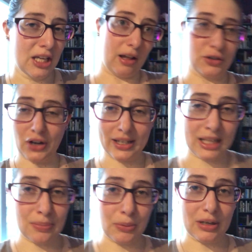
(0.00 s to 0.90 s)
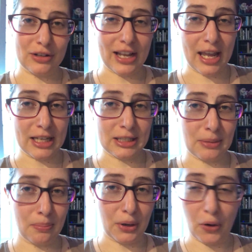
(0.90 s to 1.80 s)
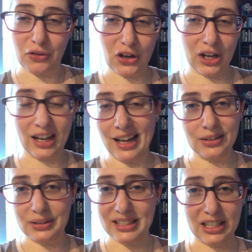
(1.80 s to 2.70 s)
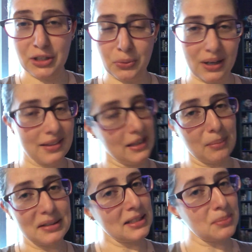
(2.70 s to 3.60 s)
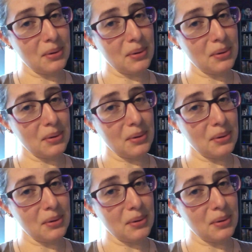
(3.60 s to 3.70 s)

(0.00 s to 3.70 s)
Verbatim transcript: I'll try to keep you entertained, but overall, I will tell you what I think about these